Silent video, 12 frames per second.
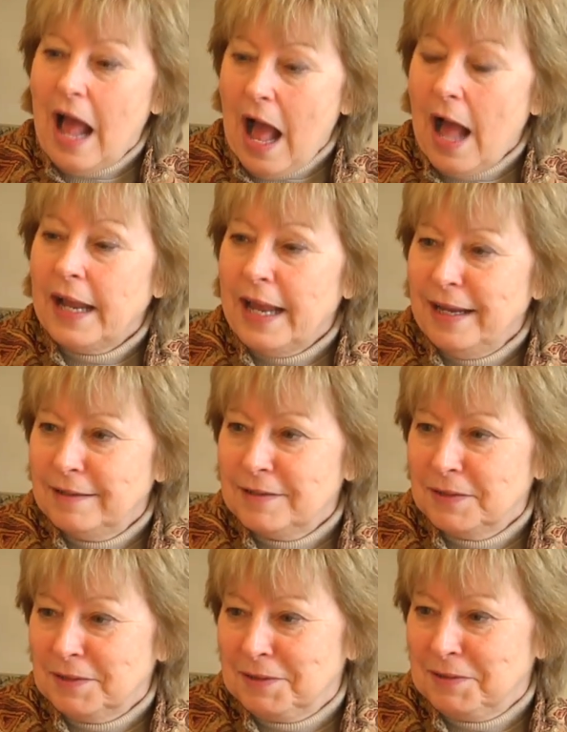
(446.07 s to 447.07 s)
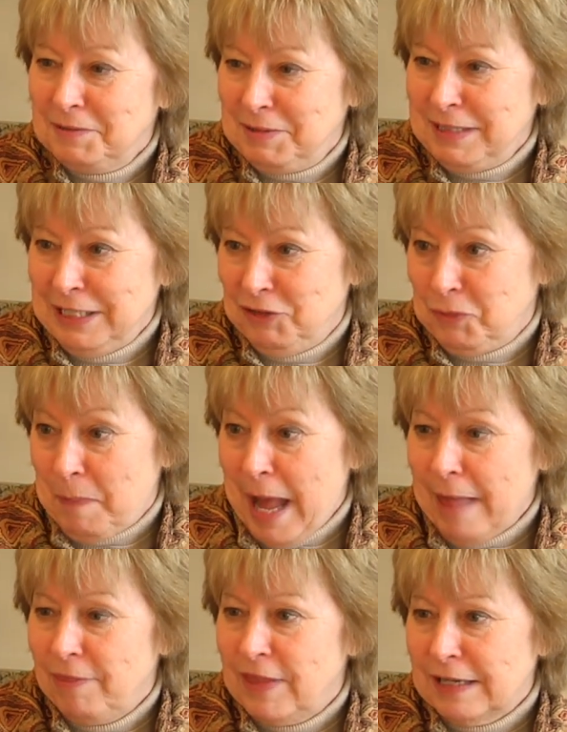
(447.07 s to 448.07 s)
Yeah. I hate to teach
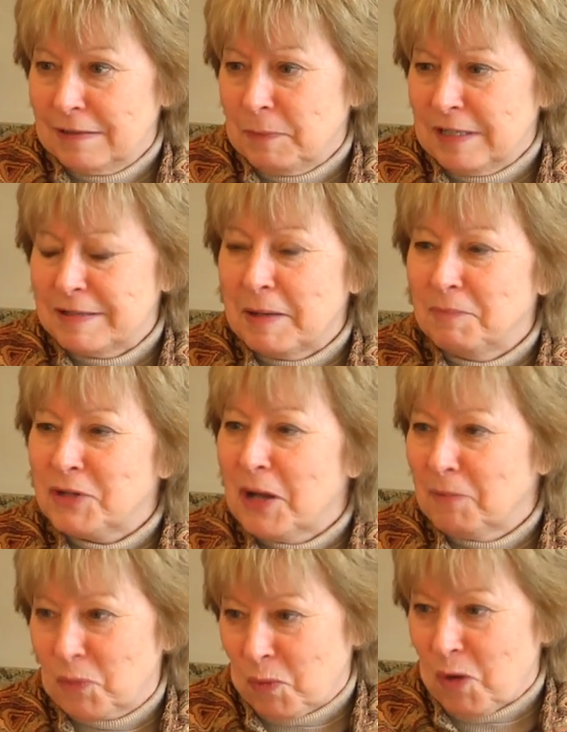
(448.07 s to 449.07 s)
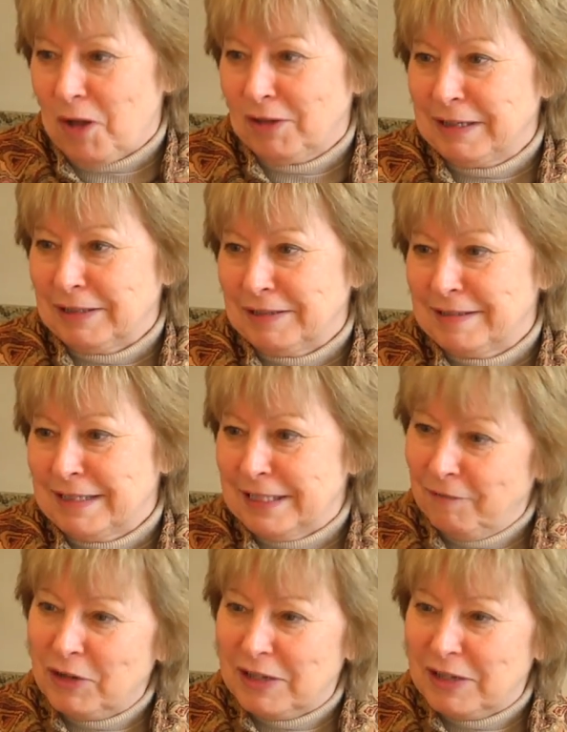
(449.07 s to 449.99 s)
bad things, but sometimes we're all guilty. And